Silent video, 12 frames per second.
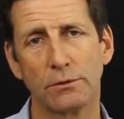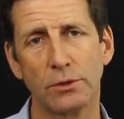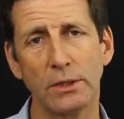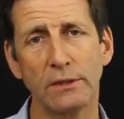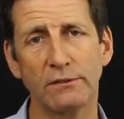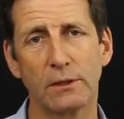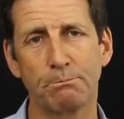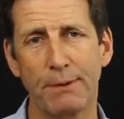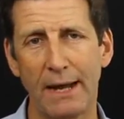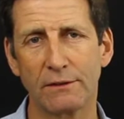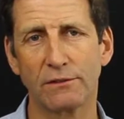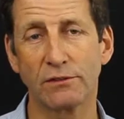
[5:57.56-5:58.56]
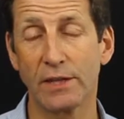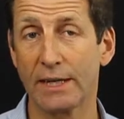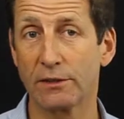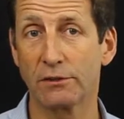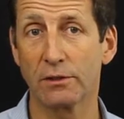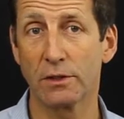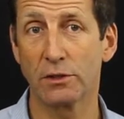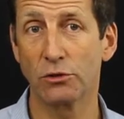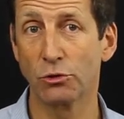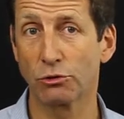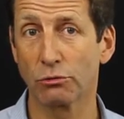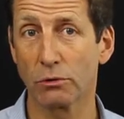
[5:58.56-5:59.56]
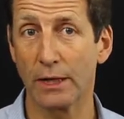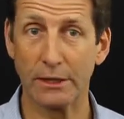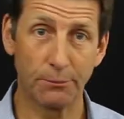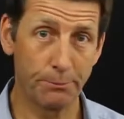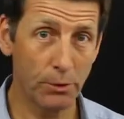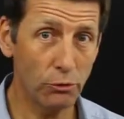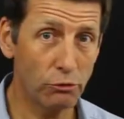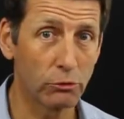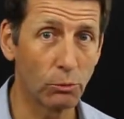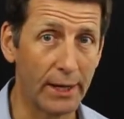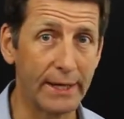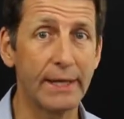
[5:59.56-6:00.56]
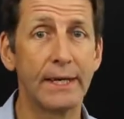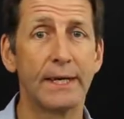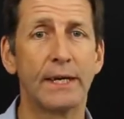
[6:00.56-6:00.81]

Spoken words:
Doing this in a balanced and neutral and mutual way